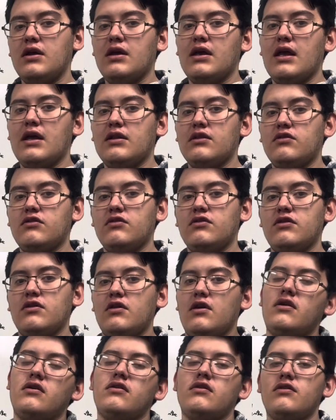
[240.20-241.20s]
into
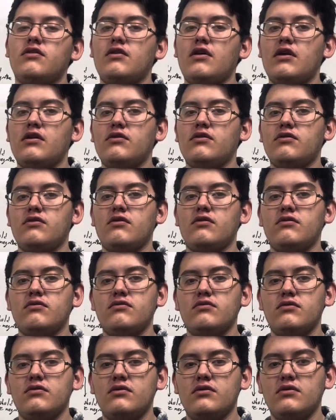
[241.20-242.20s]
the cytosol
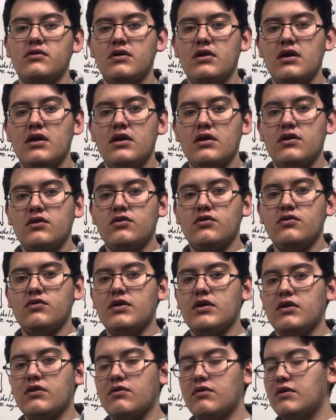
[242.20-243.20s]
to
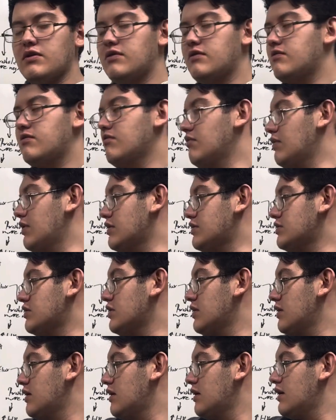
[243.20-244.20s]
increase, which
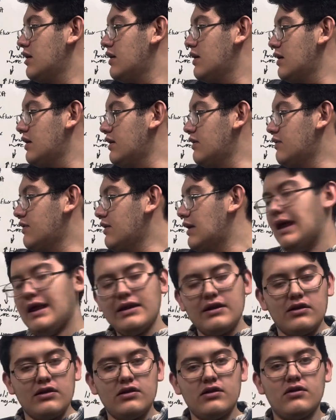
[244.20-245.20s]
is
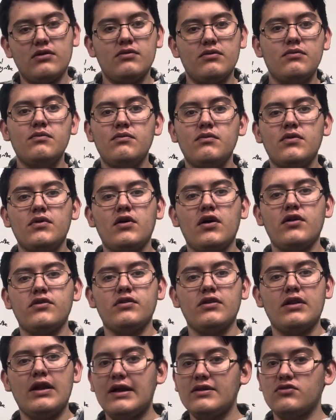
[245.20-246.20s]
again going to cause
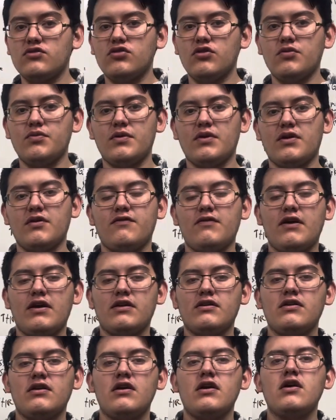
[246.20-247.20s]
an inotropic effect,
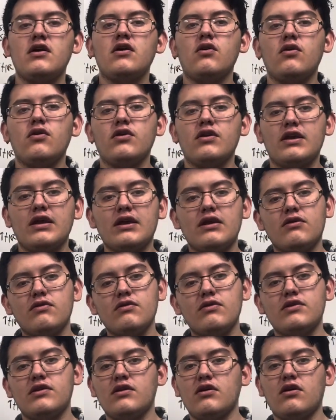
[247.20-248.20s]
or an
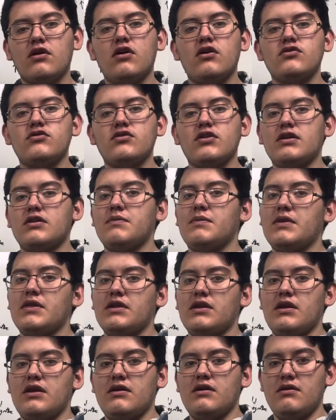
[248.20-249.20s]
increase in the
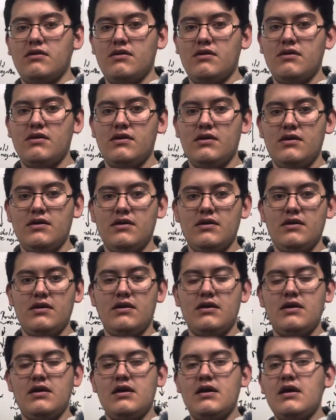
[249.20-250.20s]
contractibility.
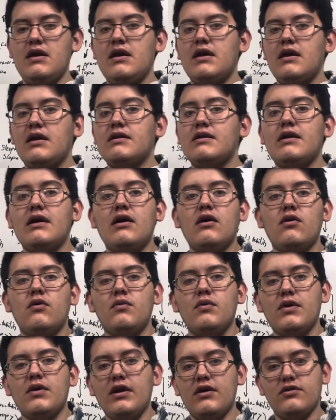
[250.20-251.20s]
Now,
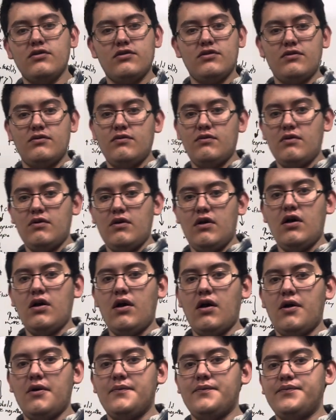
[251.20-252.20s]
what else?
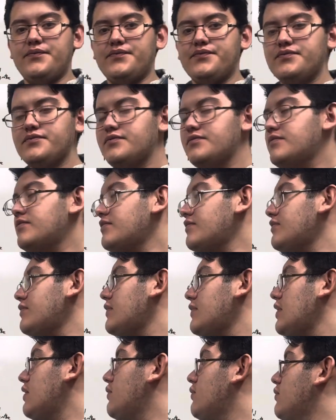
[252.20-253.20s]

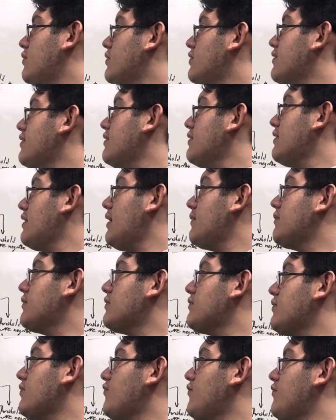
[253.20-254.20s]
What happens
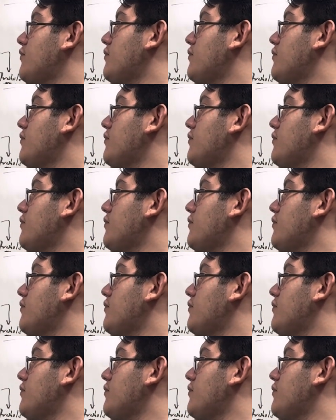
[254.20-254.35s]
when